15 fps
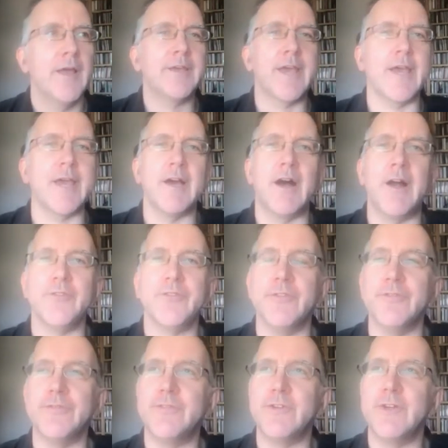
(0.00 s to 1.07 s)
chaos
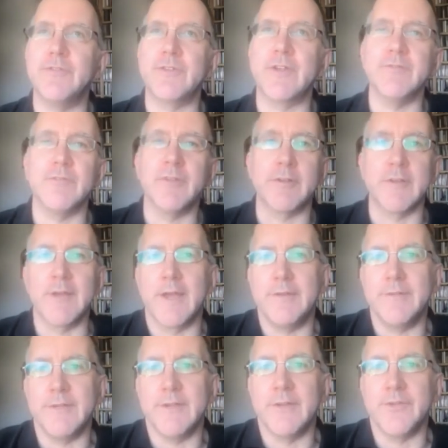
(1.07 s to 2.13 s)
of conflicting
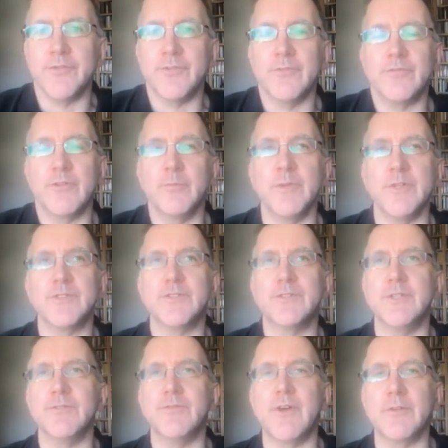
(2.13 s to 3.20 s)
ideas from
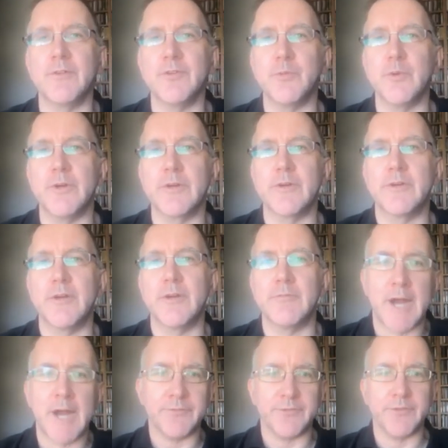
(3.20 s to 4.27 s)
which Wagner's work
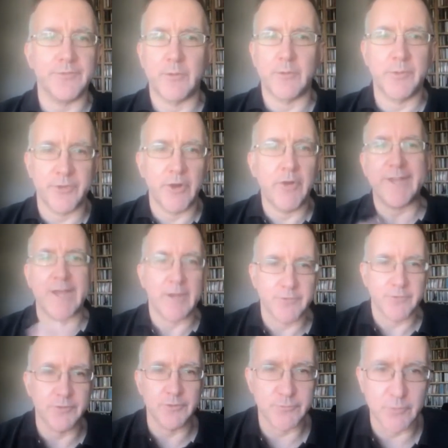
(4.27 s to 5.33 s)
arises. So it was already out
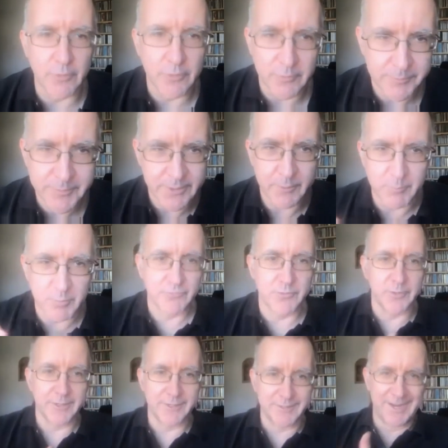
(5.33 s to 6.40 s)
of control,
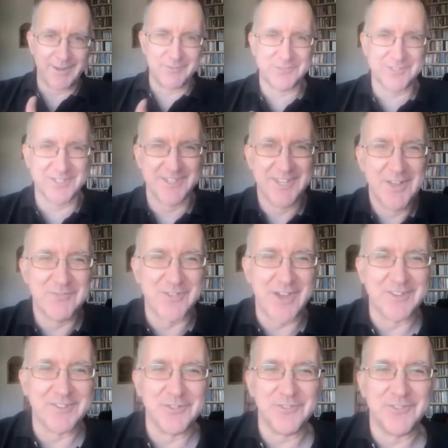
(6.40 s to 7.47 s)
before it left
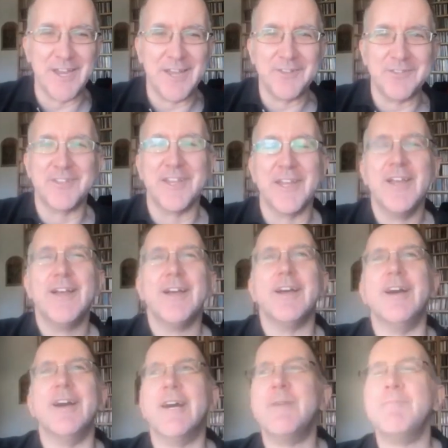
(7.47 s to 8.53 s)
Wagner's desk.
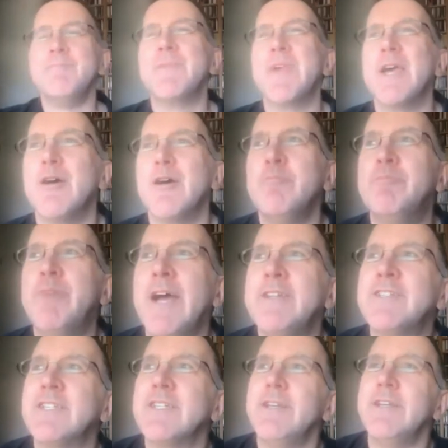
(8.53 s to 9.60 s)

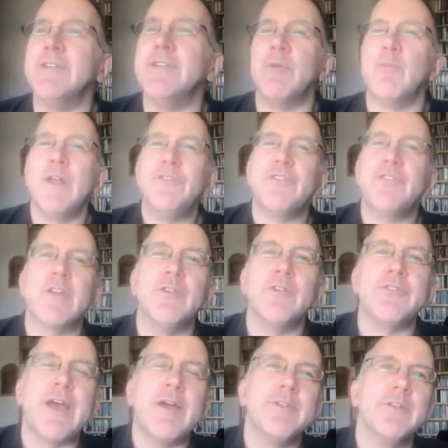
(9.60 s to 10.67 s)
But once it
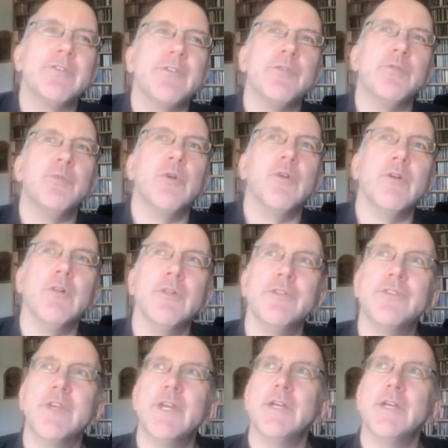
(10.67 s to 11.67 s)
goes out into the world,